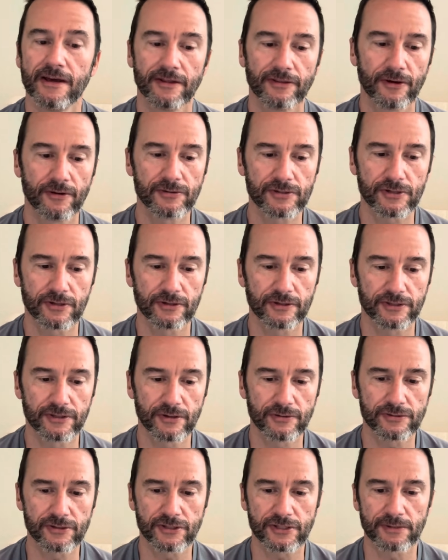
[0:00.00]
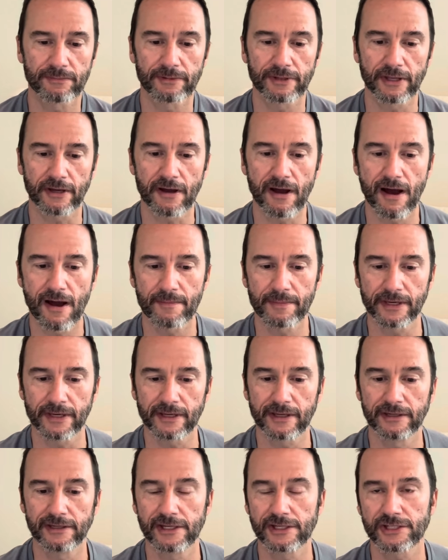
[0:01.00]
Those are some of the common
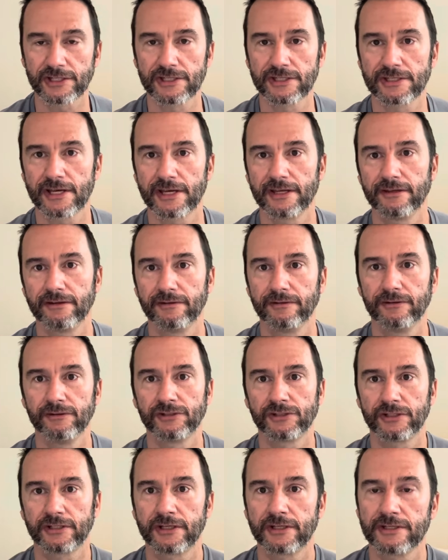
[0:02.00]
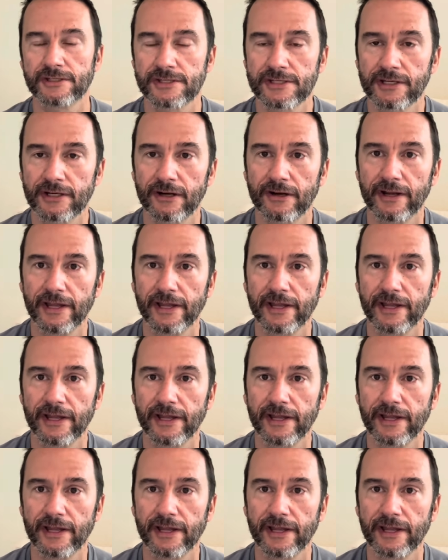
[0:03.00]
conditions that you should consider.